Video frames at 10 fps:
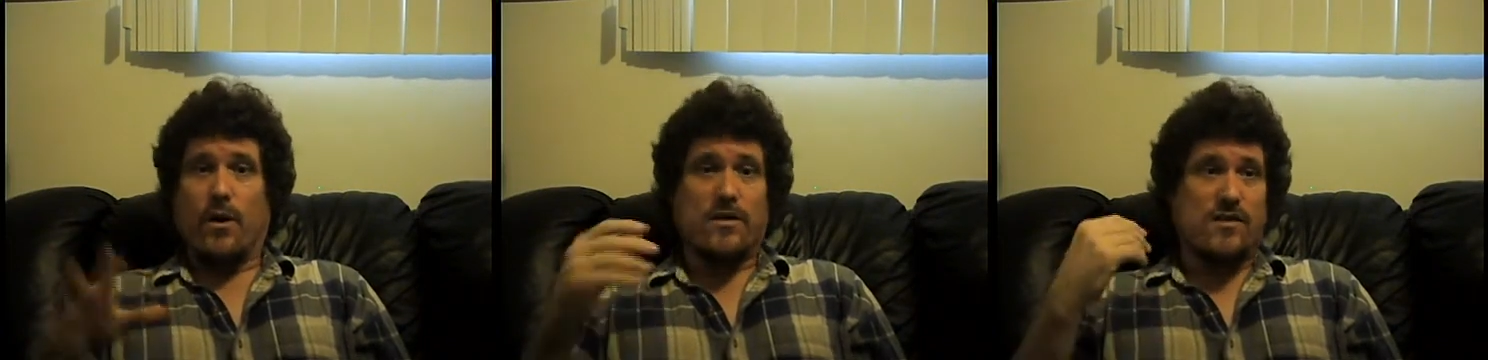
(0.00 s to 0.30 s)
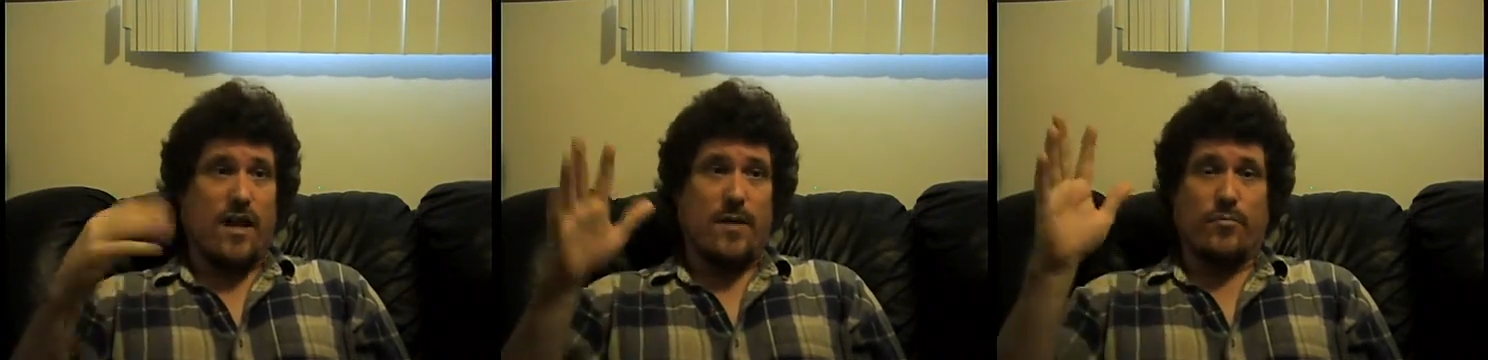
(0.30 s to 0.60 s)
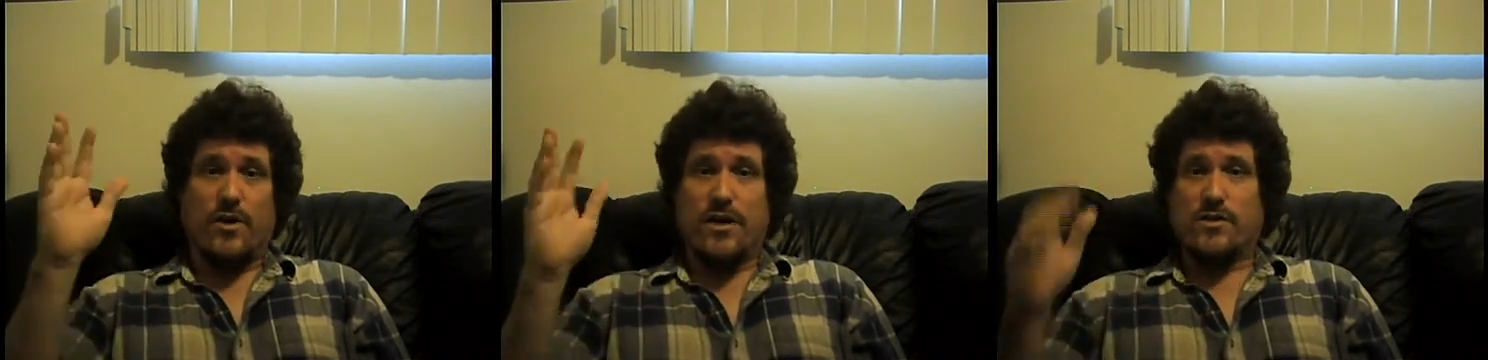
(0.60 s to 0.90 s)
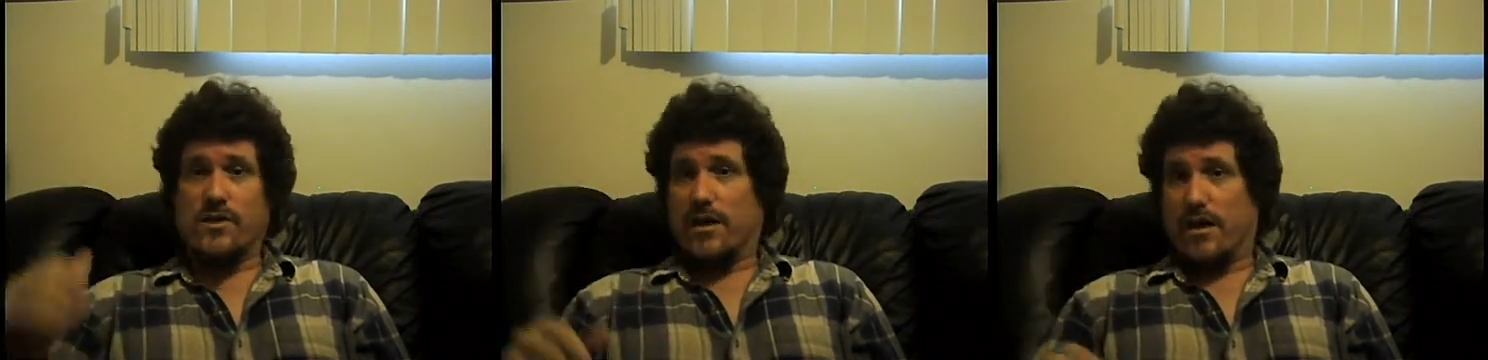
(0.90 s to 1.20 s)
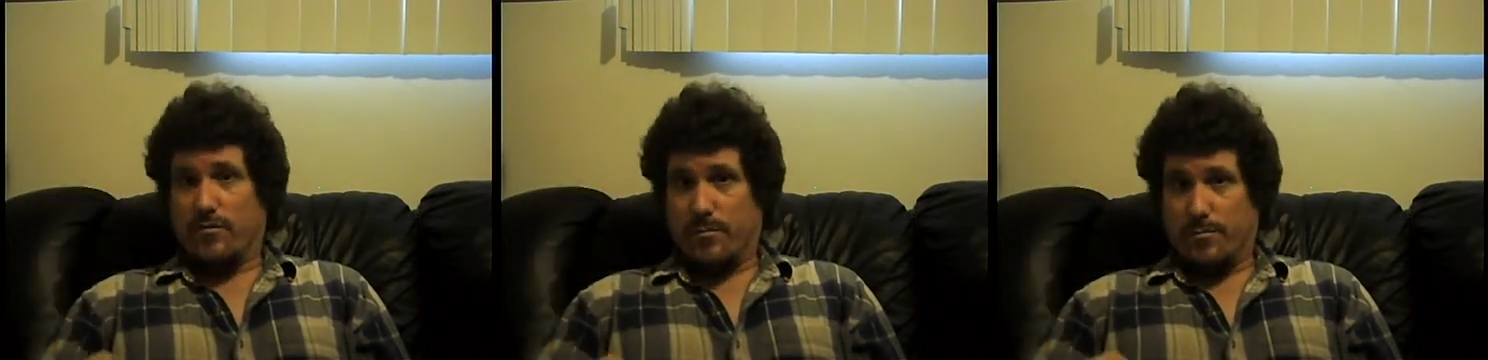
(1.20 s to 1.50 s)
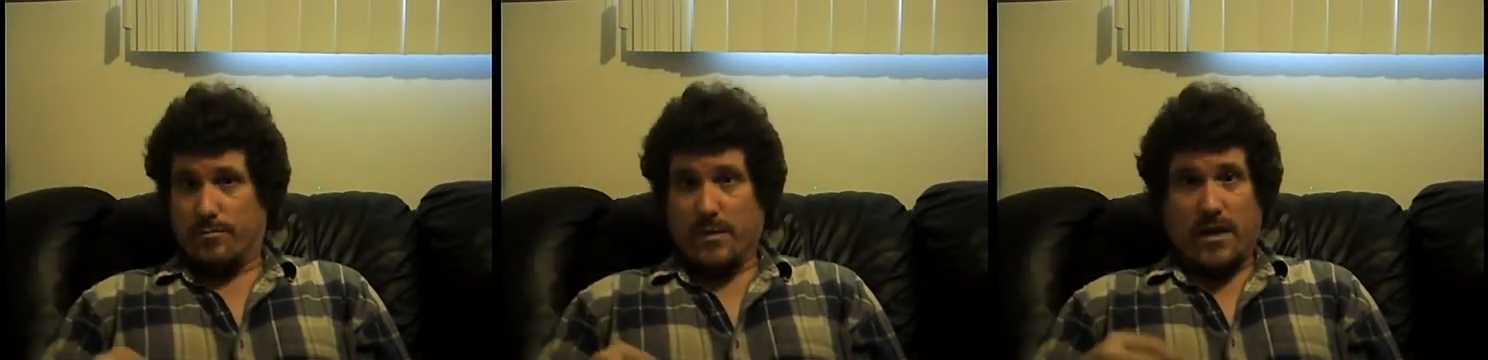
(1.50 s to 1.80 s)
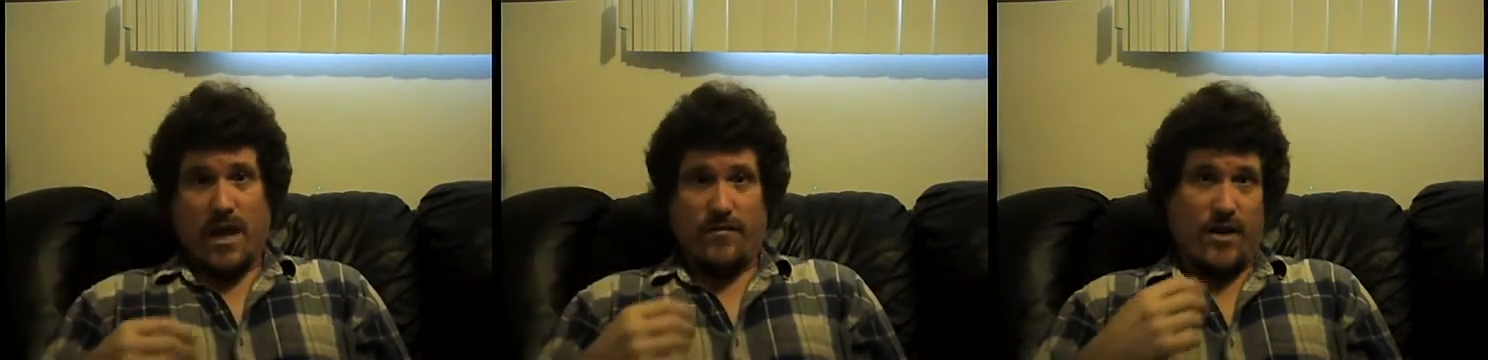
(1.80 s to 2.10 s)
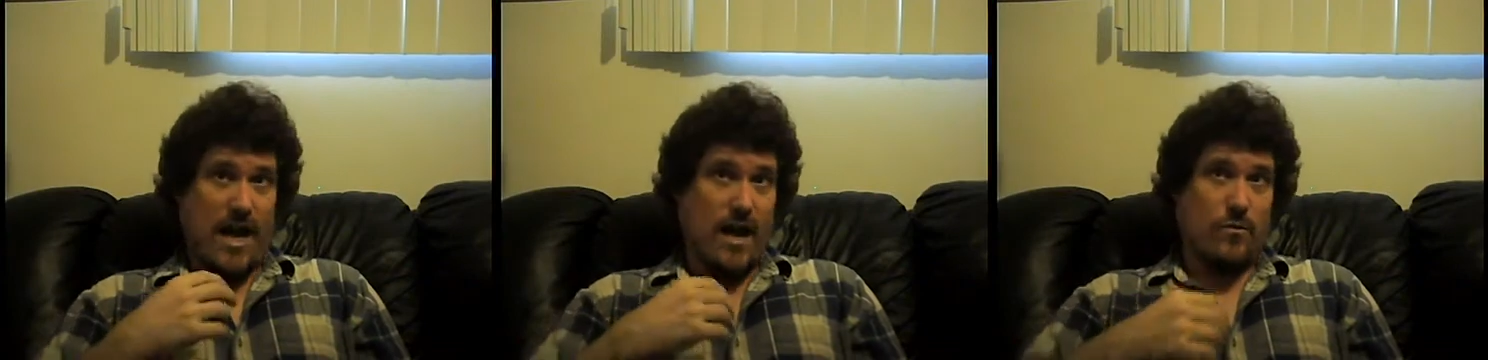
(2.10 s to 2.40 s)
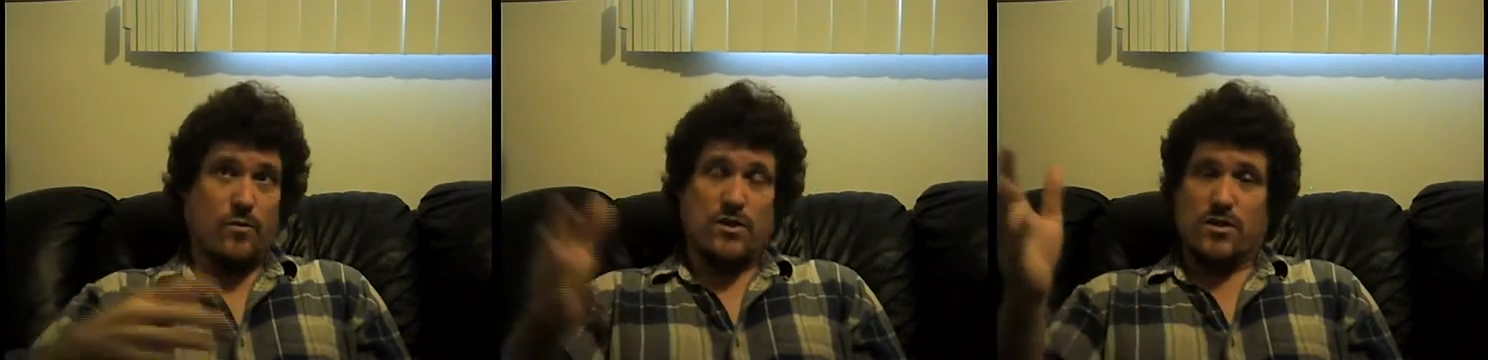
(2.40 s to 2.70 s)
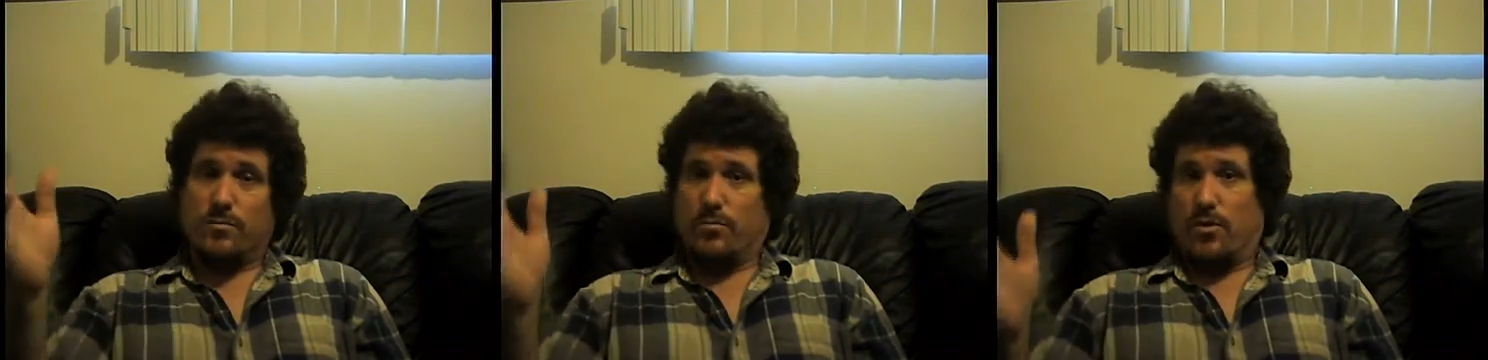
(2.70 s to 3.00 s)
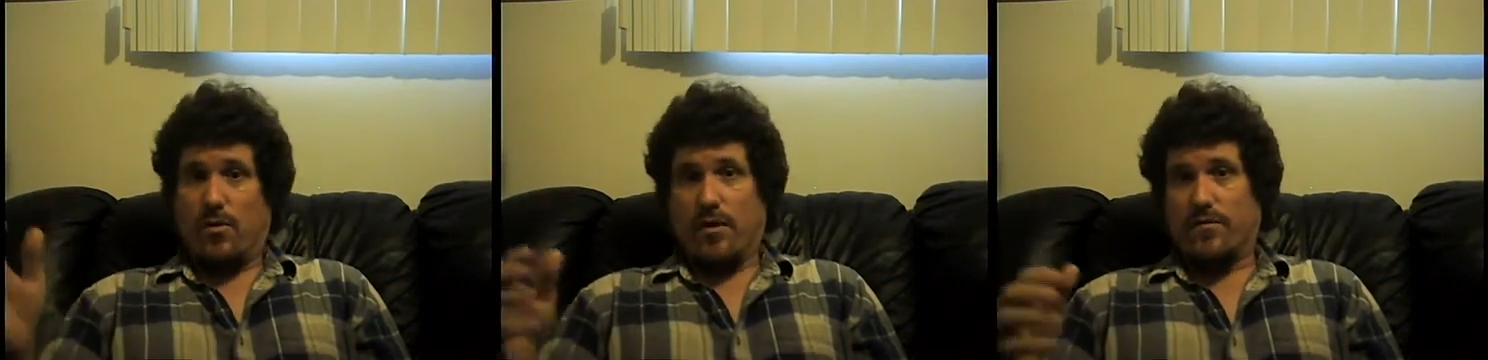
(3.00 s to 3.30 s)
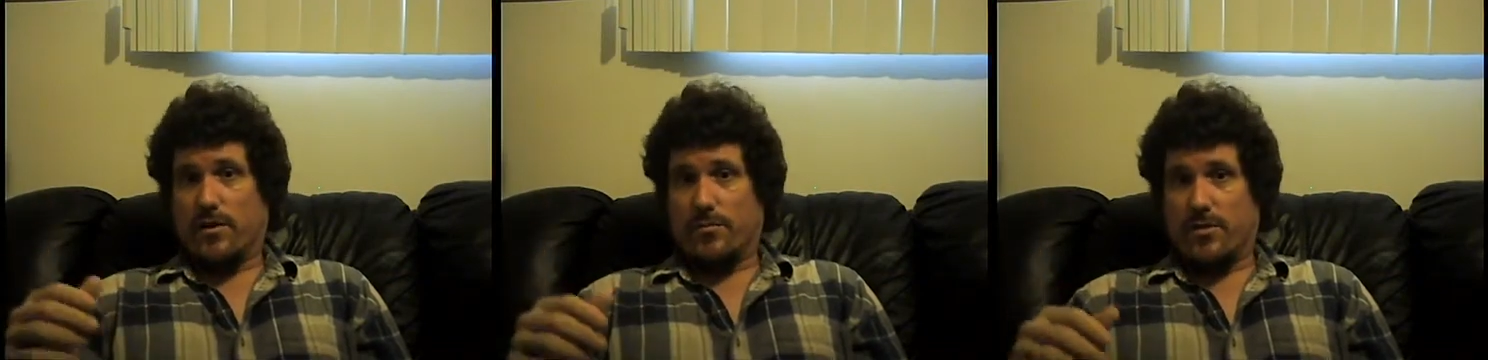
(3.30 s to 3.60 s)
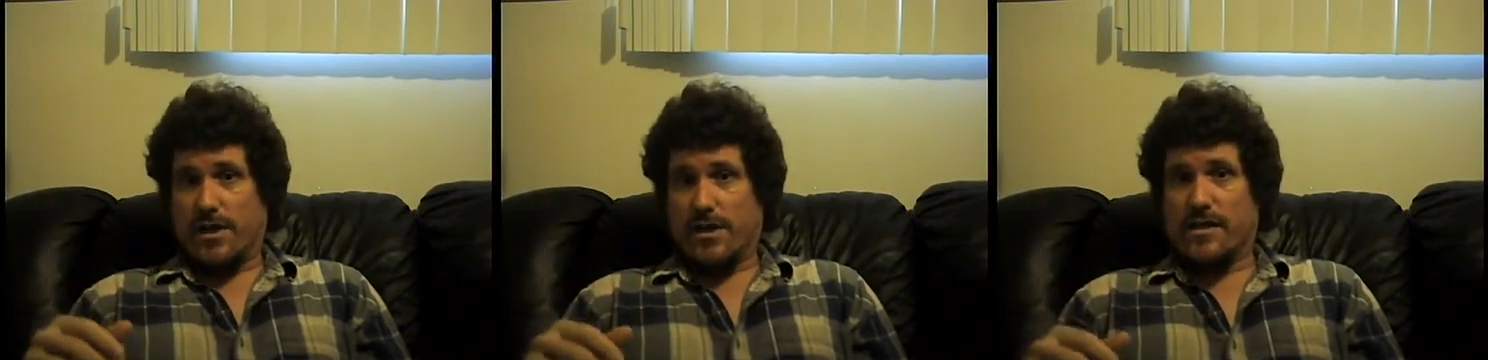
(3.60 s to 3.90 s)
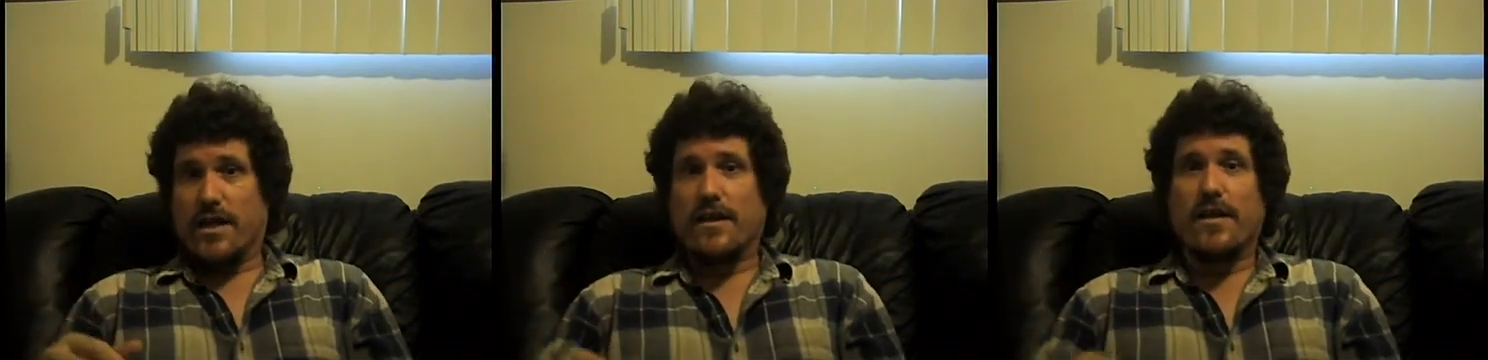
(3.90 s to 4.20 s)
A slight breeze, every atom would just blow off in the breeze.